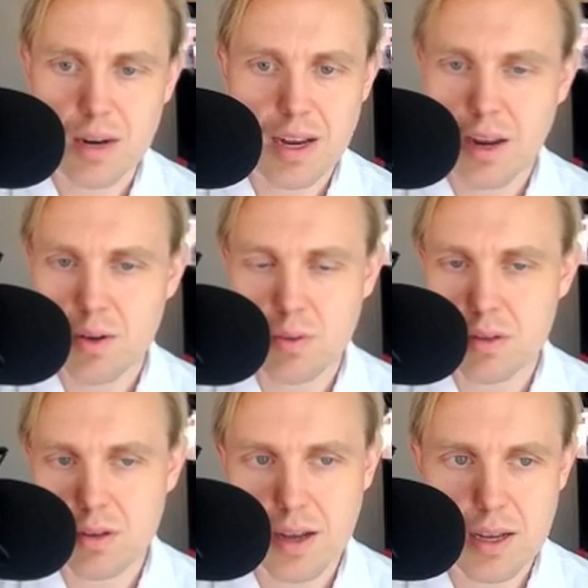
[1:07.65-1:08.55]
I hate it
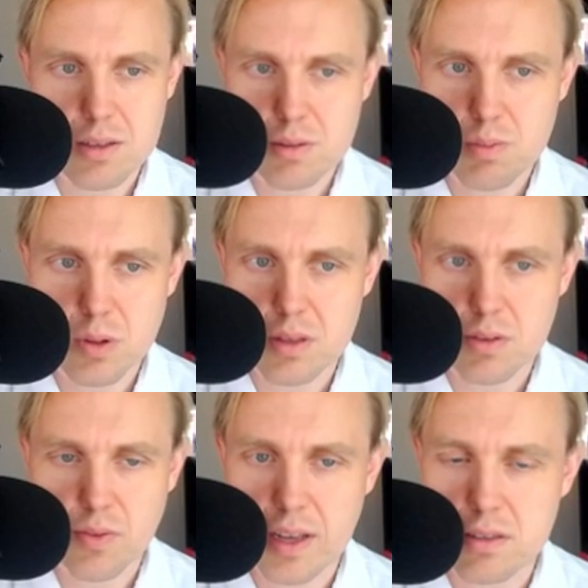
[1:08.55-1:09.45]
when you guys put
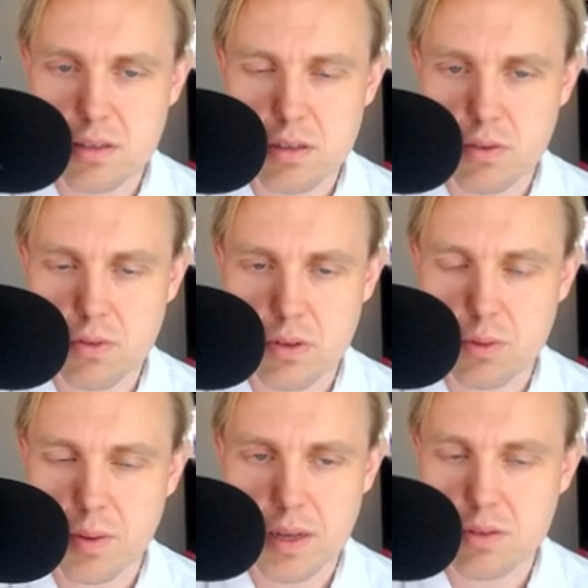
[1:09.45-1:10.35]
this fancy stuff in your
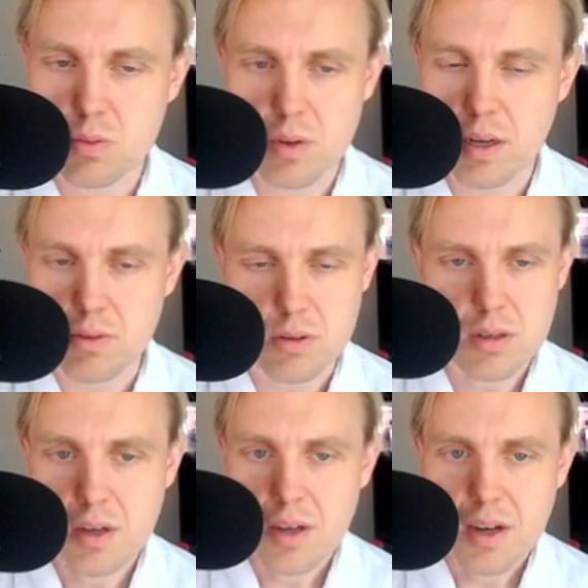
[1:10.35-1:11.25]
pages. Whatever.
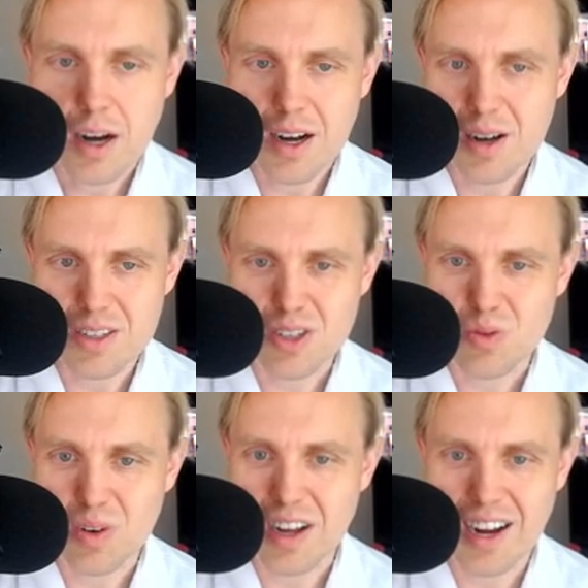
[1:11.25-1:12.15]
I just
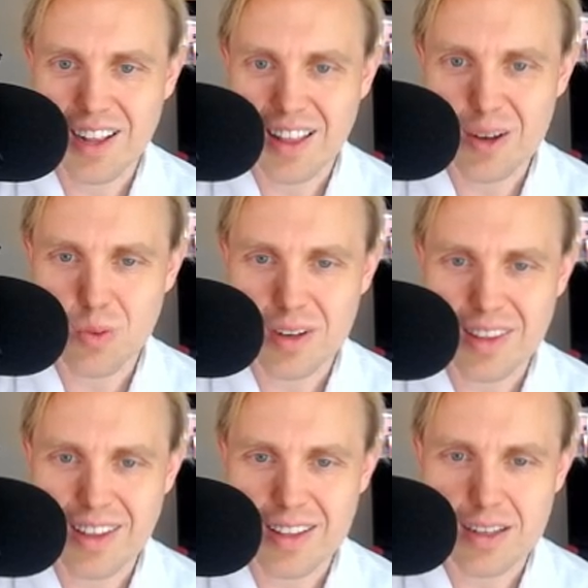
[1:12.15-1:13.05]
want to highlight one
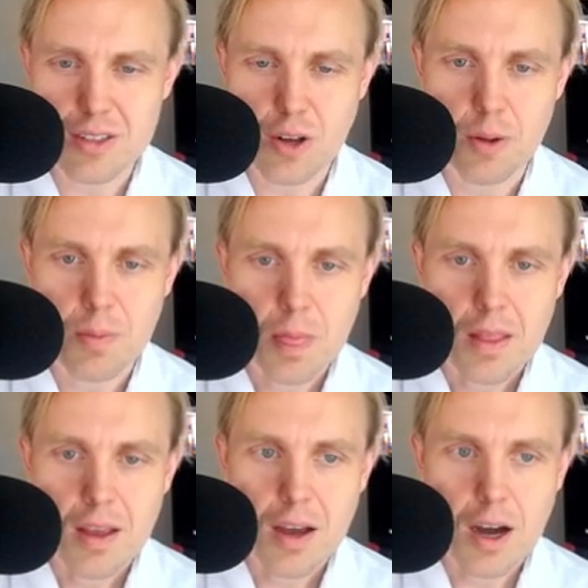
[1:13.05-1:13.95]
thing, that's all.
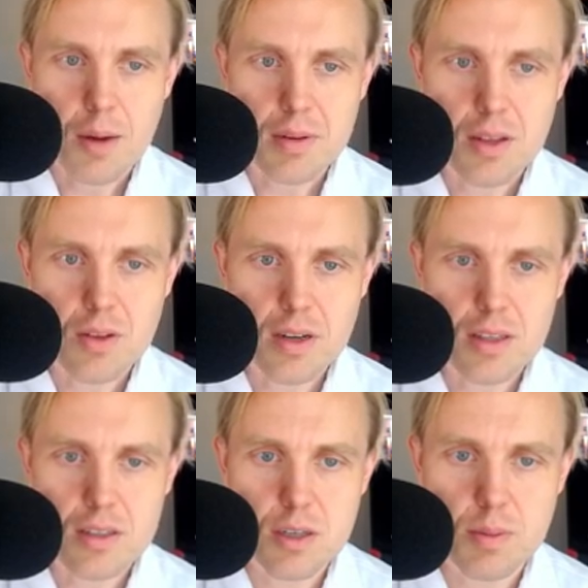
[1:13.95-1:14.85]
But then look at
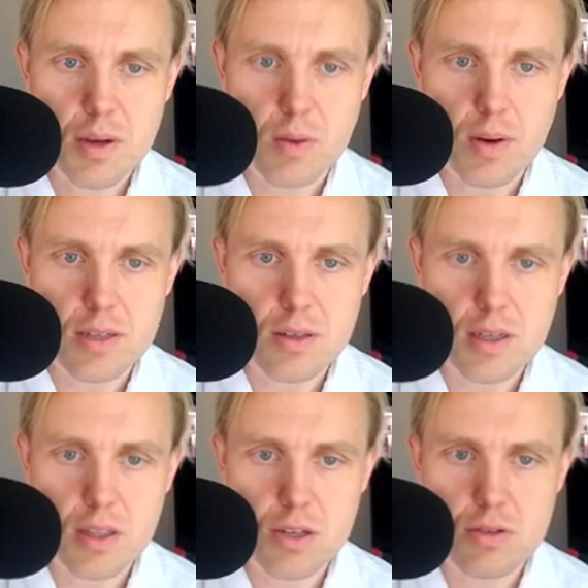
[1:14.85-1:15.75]
this up here, right? So
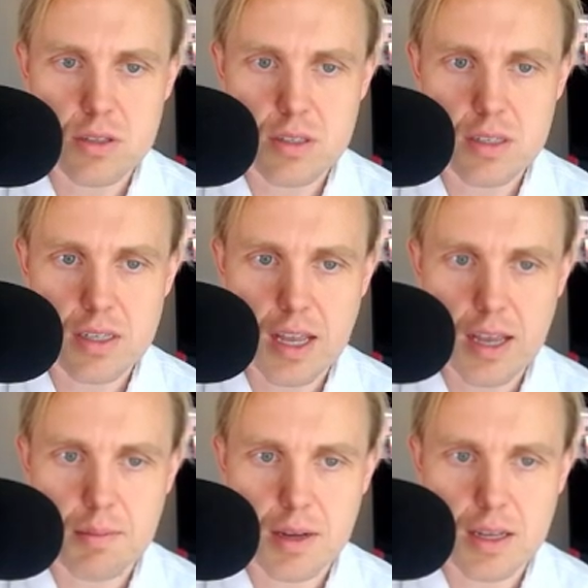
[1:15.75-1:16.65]
he loses this
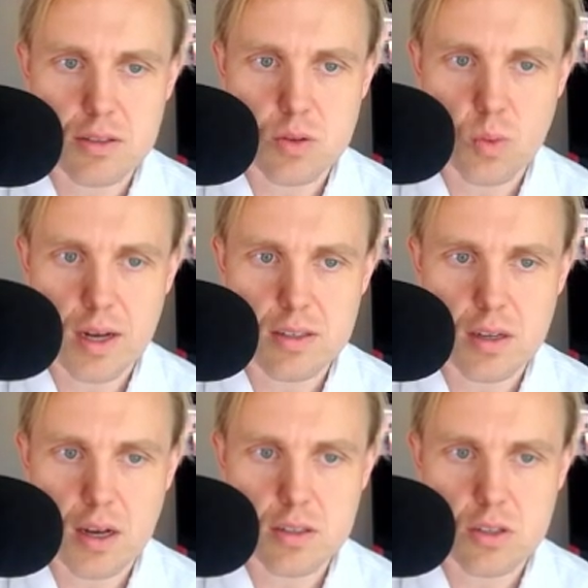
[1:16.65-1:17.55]
game against the White
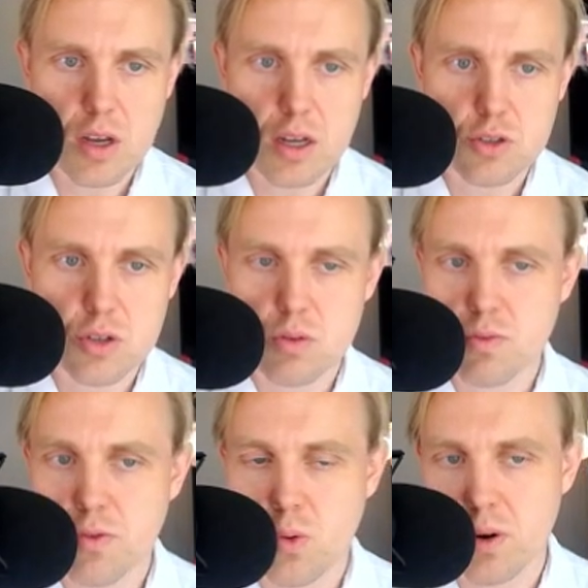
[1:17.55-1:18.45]
Sox June
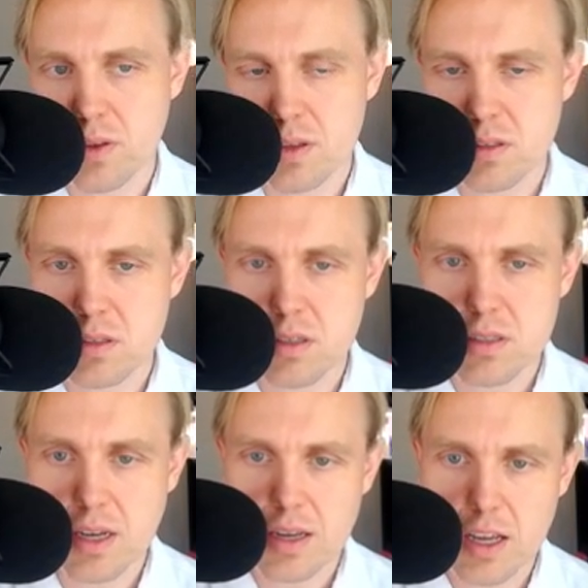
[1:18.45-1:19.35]
4th. This is the
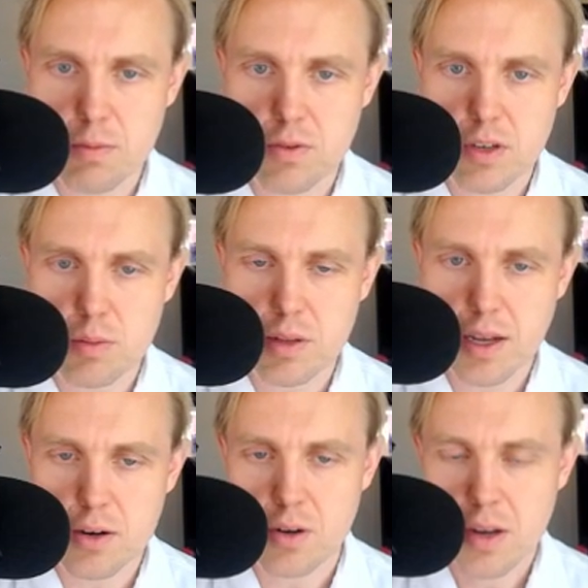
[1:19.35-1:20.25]
second game of a
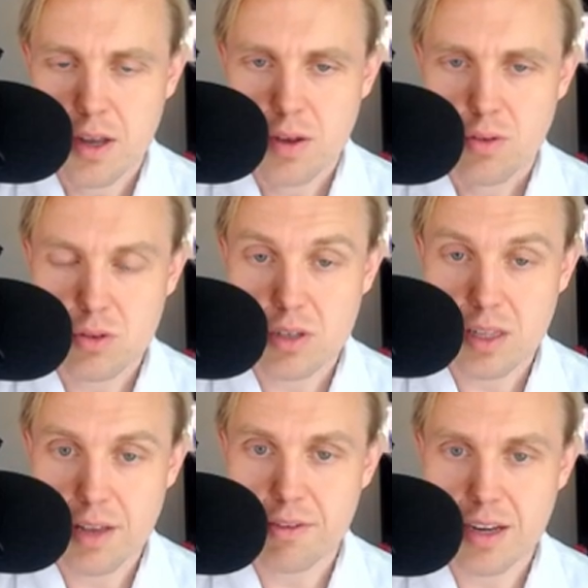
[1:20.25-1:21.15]
doubleheader. There was
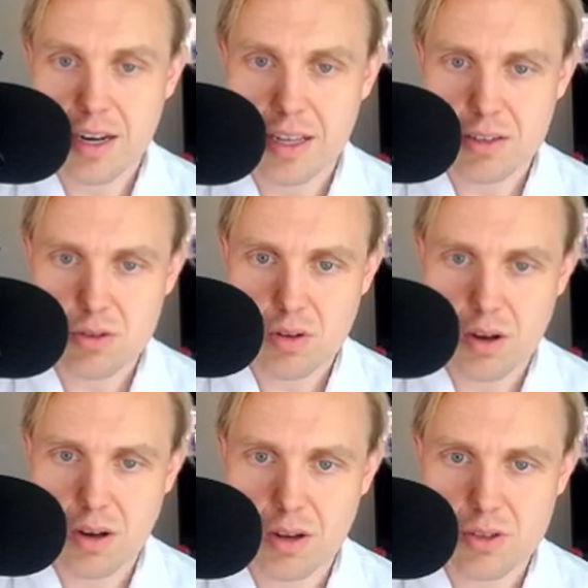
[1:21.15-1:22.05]
11 innings,
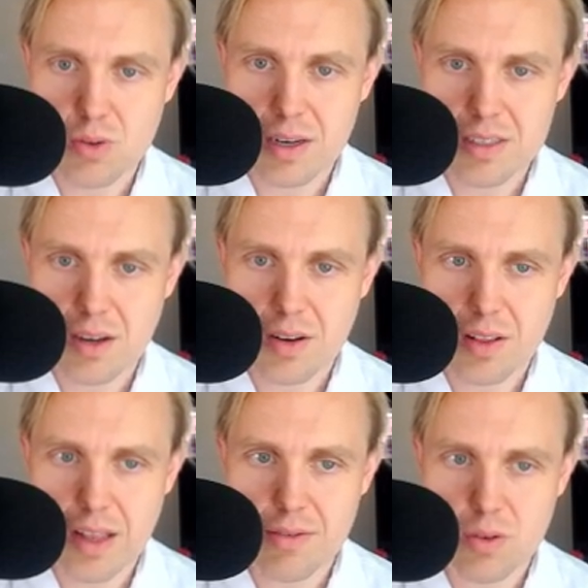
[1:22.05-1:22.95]
strikes out
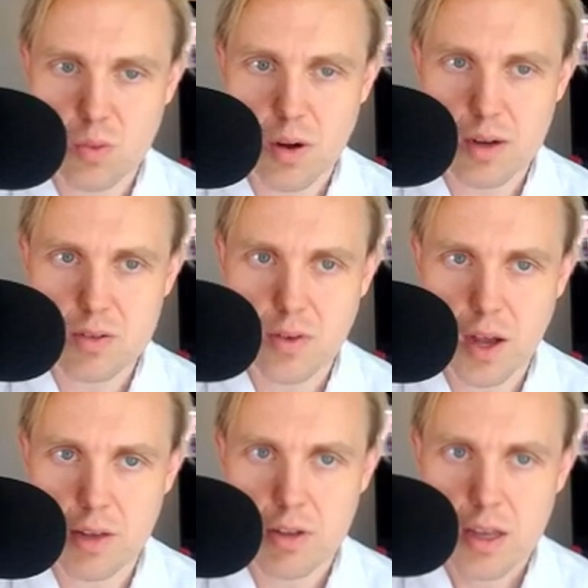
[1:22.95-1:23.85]
11, walks
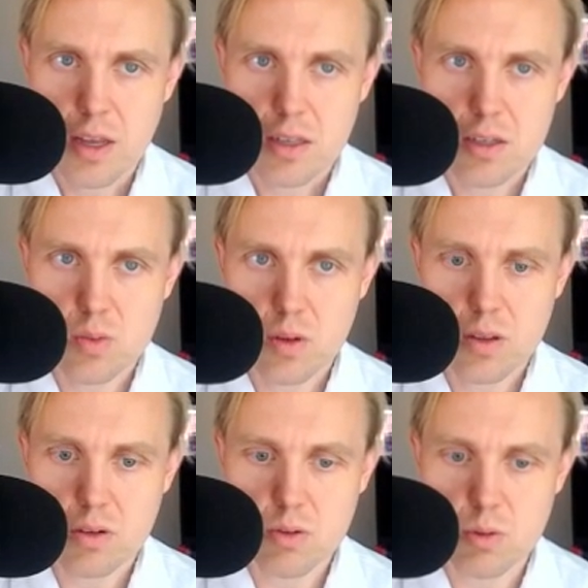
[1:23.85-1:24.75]
5. This is one of
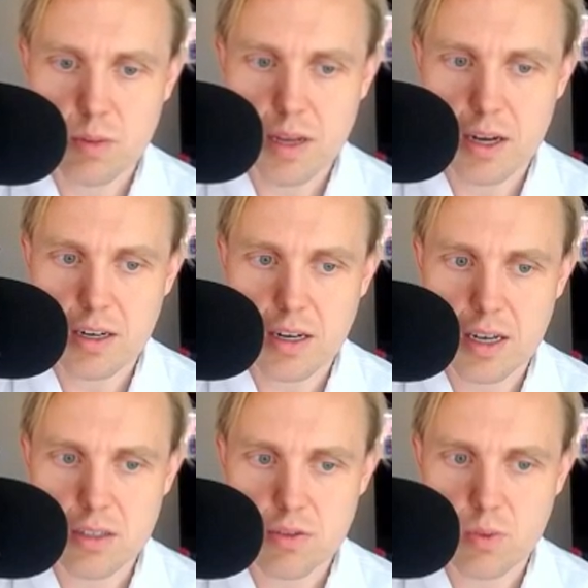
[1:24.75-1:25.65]
those where it'd be kind of
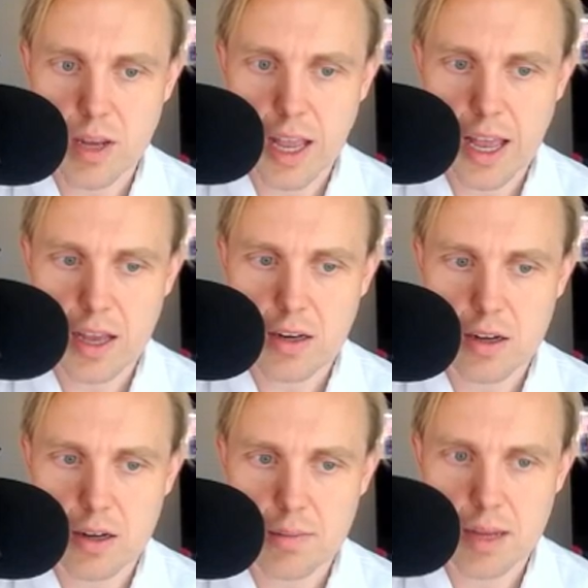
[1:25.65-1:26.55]
nice if we had
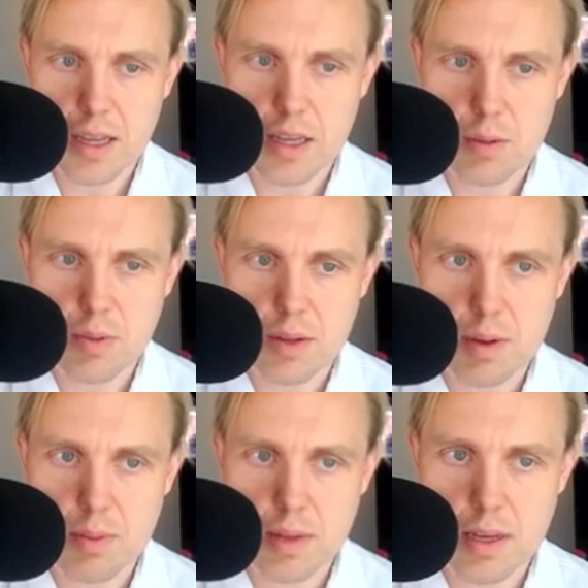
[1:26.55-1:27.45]
a
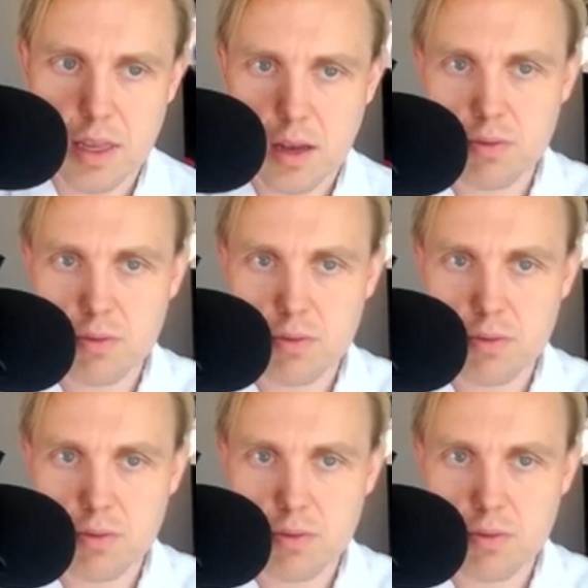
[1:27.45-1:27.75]
play-by-play account.